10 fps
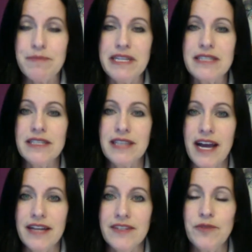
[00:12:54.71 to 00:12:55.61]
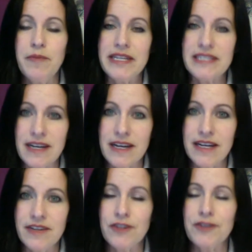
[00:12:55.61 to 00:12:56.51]
It means a lot to my
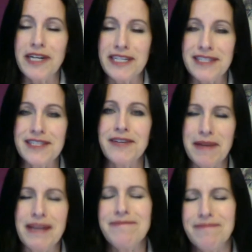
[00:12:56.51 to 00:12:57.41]
son, her grandson.